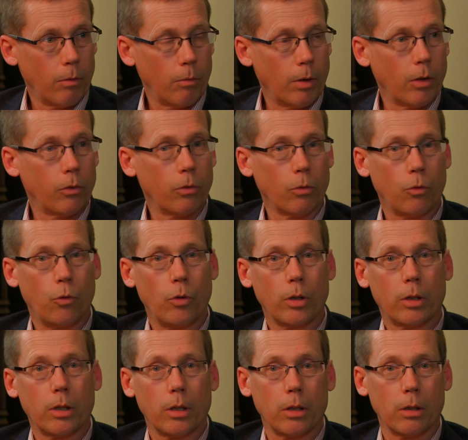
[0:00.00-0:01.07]
right? So
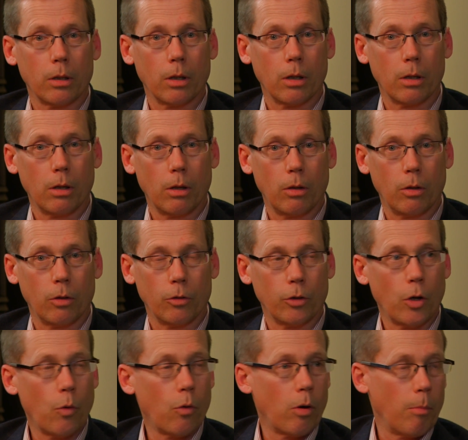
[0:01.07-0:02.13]
drinking uh, uh,
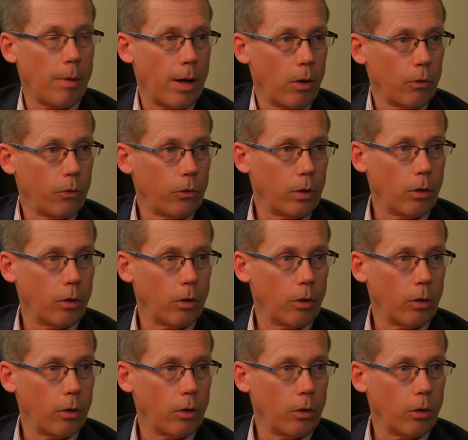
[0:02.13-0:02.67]
lower amounts